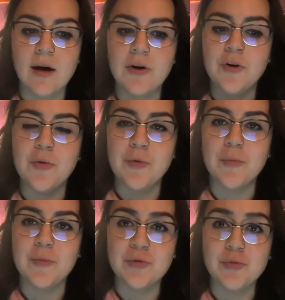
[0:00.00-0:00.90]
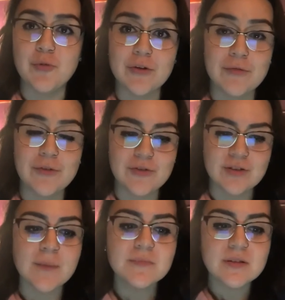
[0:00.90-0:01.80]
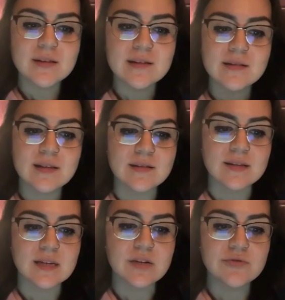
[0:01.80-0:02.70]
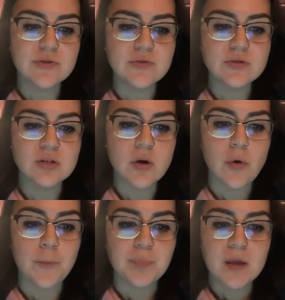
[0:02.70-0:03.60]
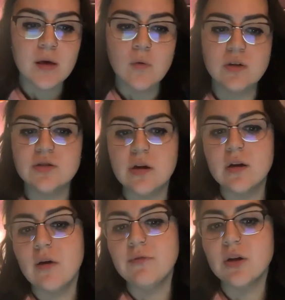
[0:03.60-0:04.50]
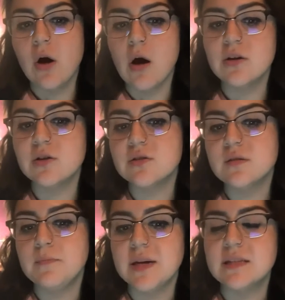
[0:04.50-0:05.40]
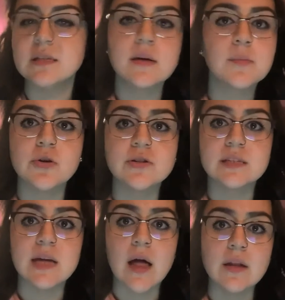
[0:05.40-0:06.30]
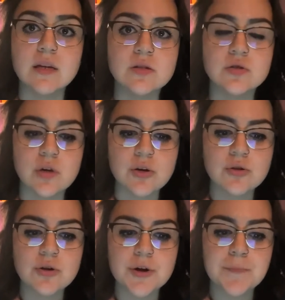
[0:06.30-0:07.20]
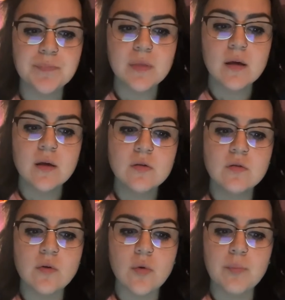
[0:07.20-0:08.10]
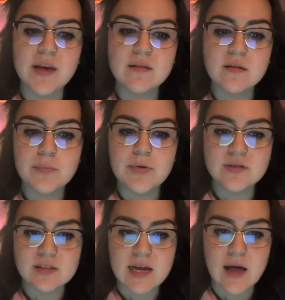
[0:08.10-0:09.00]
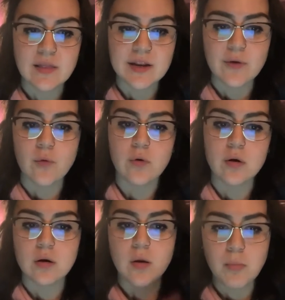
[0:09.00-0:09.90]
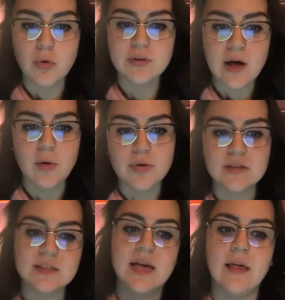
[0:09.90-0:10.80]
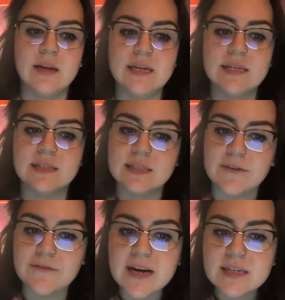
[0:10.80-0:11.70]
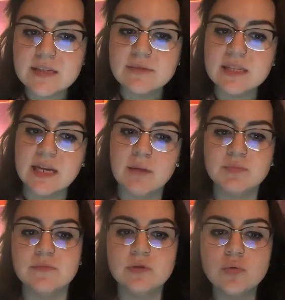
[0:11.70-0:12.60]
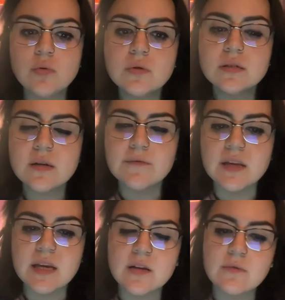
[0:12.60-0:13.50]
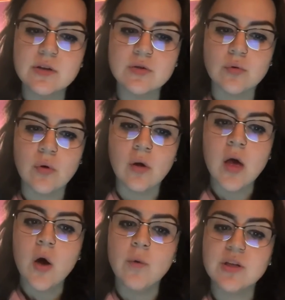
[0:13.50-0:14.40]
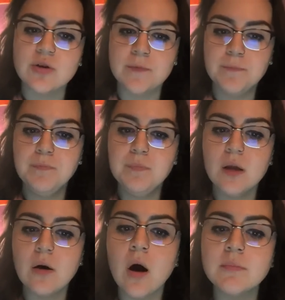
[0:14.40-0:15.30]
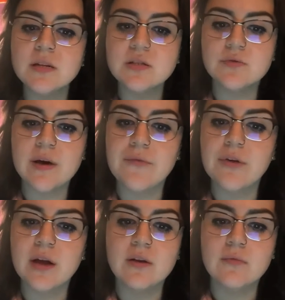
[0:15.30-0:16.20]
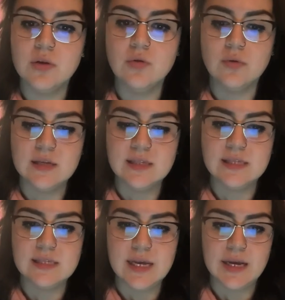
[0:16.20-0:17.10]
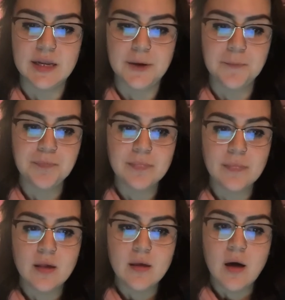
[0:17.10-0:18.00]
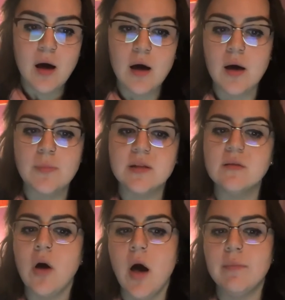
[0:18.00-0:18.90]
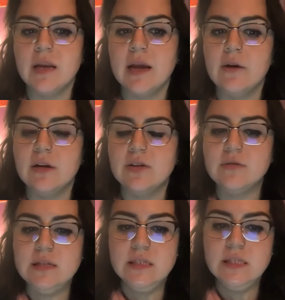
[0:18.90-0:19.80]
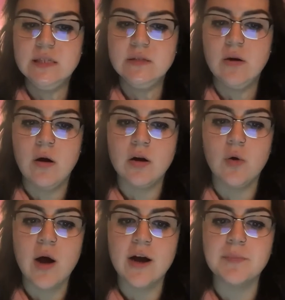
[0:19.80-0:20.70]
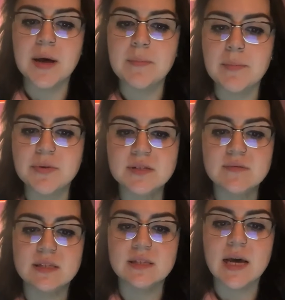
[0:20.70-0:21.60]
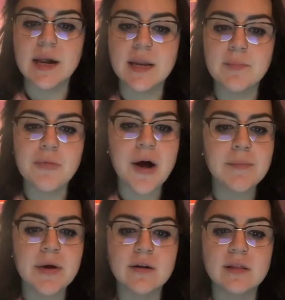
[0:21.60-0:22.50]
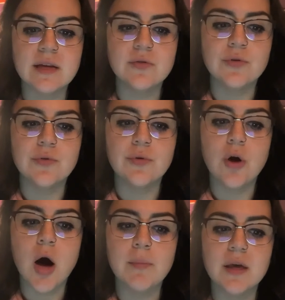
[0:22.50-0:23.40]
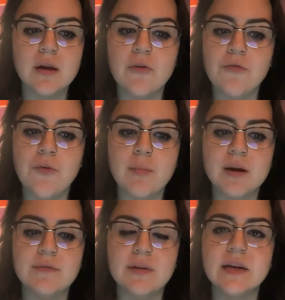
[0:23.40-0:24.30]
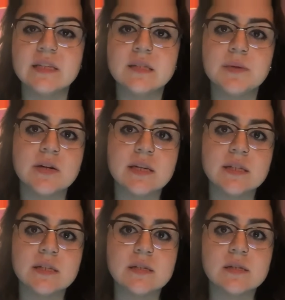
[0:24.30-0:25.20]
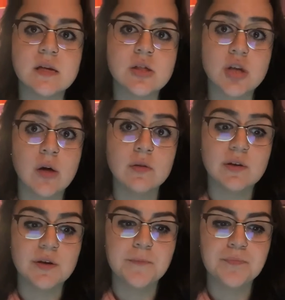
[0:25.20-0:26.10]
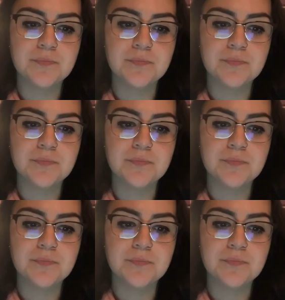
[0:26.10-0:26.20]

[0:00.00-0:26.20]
I'll go into more further depth in this. That's the intro. So we're starting off with Gardner's basic personality structure. So basic personality or modal personality is the effective adaptive tools of the individual, which are common to every individual in society. Its common characteristics are acquired by members of society primarily through common formative experiences in childhood.